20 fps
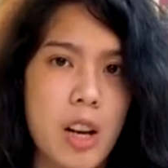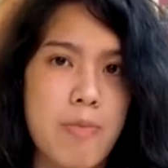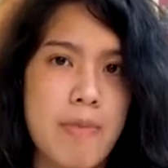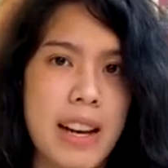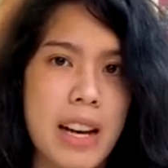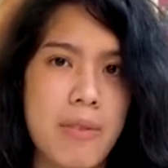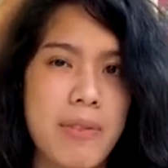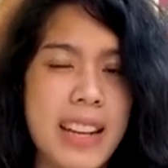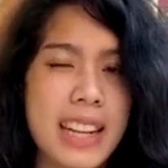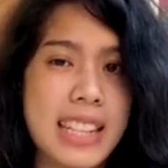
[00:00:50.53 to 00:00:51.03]

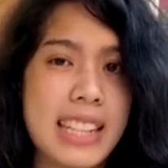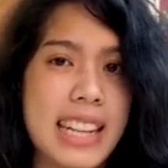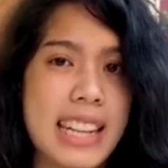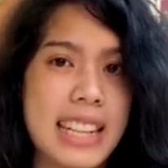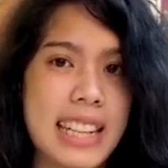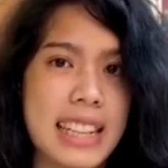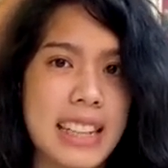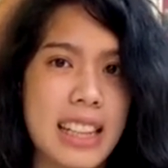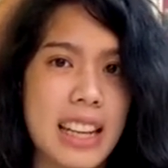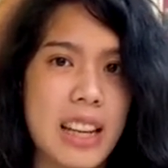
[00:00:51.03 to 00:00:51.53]
about my
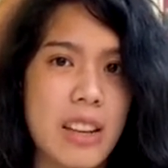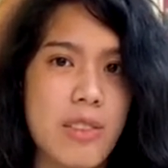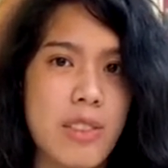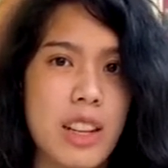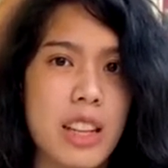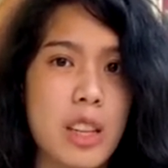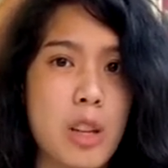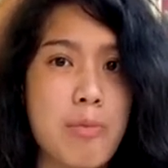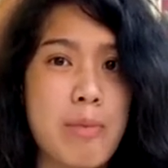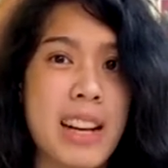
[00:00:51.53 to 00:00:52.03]
dating life
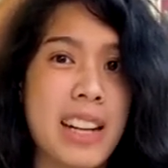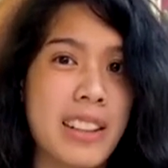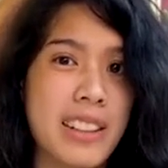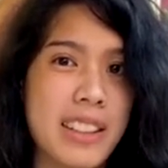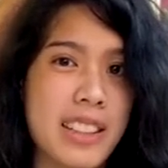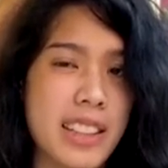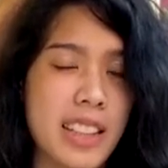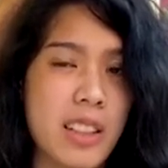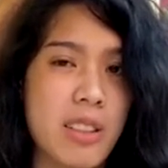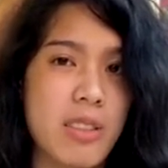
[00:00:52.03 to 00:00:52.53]
in the
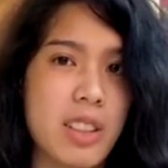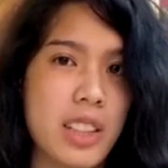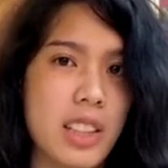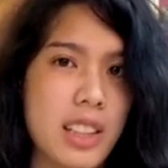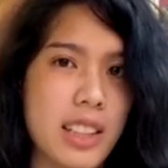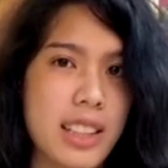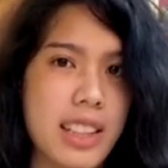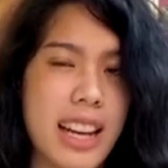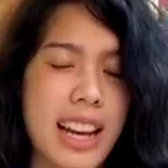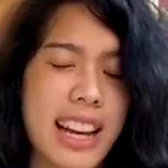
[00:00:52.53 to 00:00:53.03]
modern-day
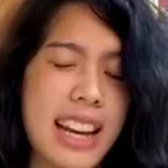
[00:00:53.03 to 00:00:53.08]
world.